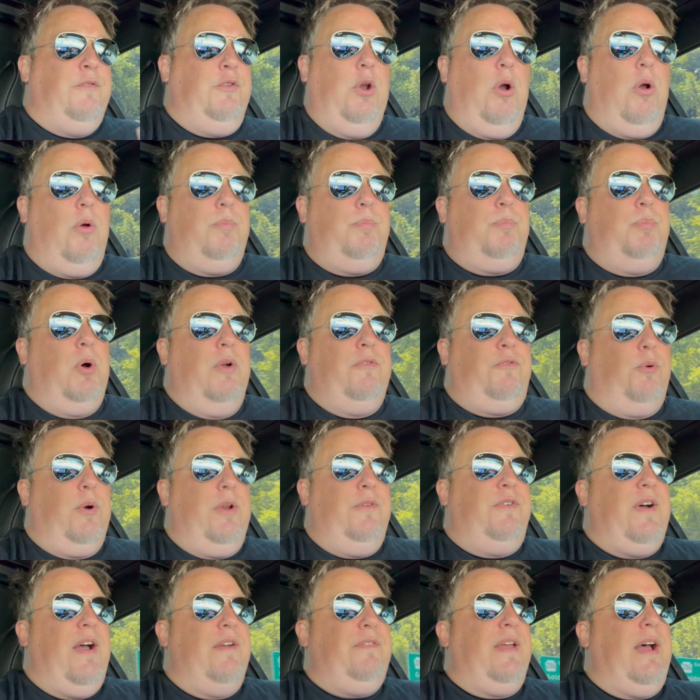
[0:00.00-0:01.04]
you don't put
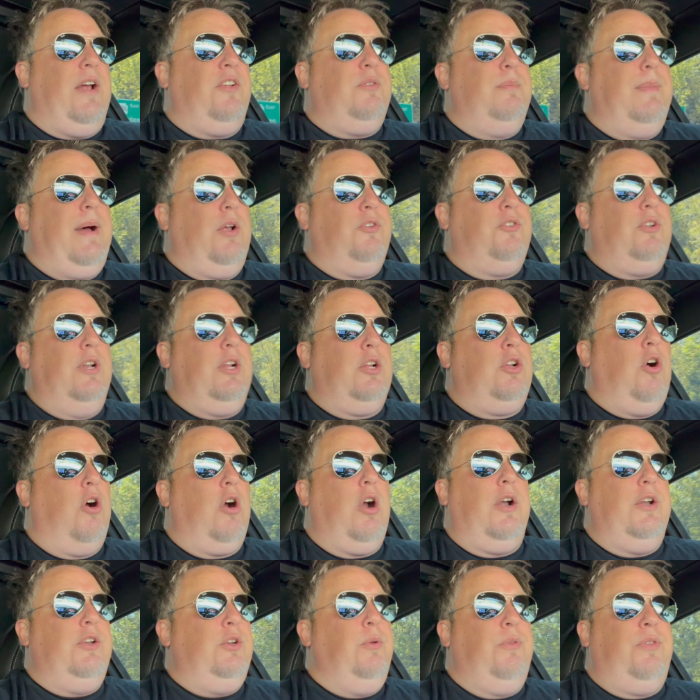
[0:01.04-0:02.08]
45,000 miles on the
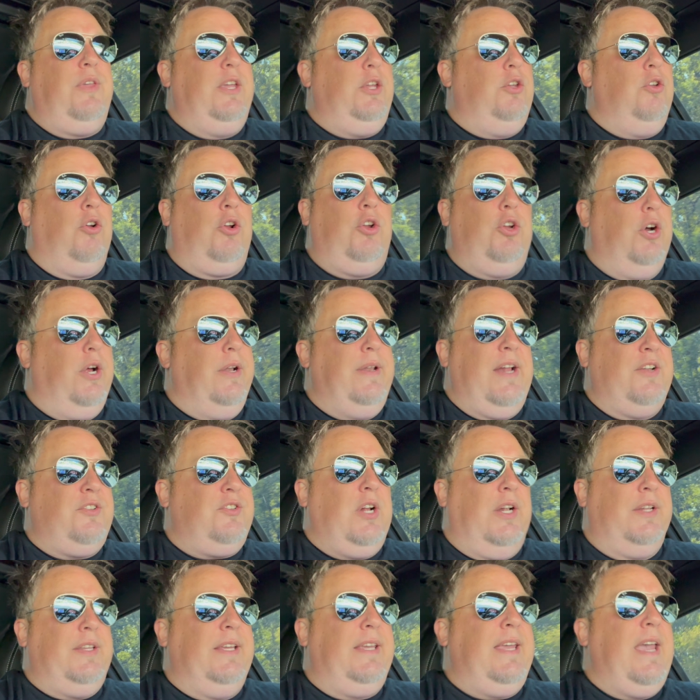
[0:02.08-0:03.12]
car and you think you're good, that's
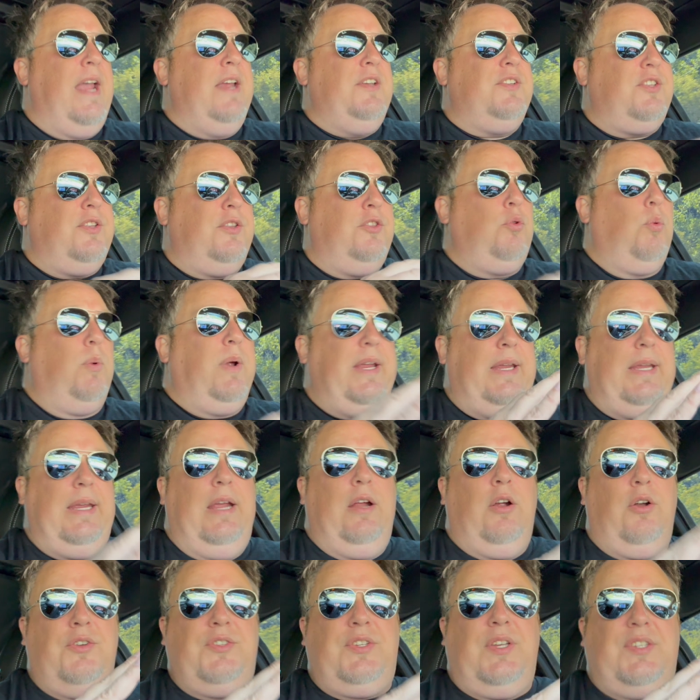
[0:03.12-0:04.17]
not the case. 3
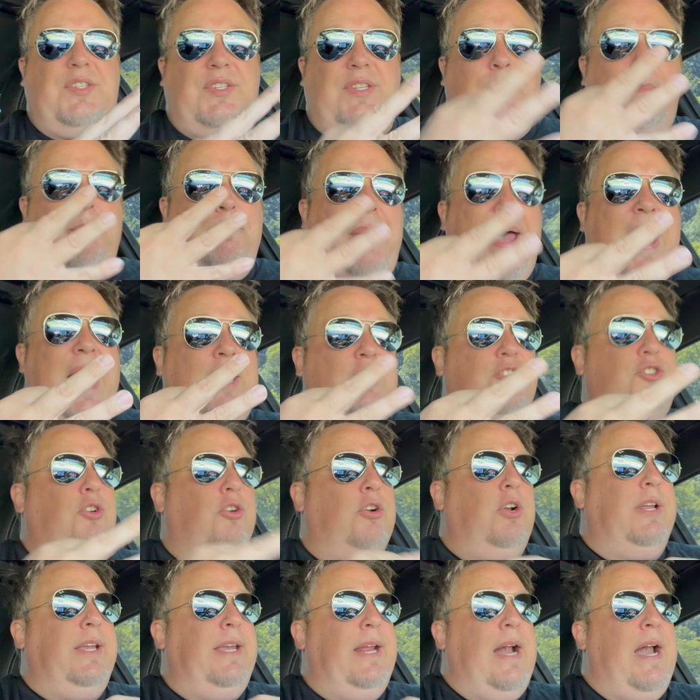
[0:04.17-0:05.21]
years is the max you're
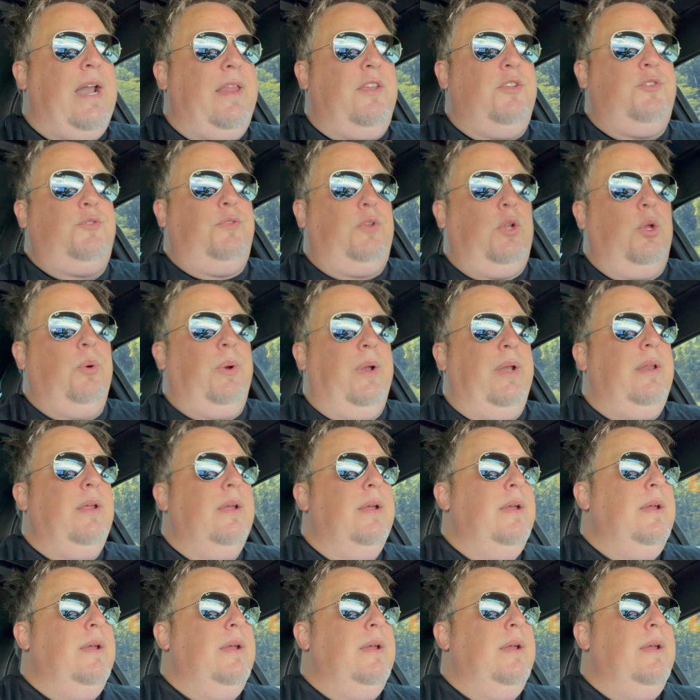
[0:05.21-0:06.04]
going to get out of this fluid.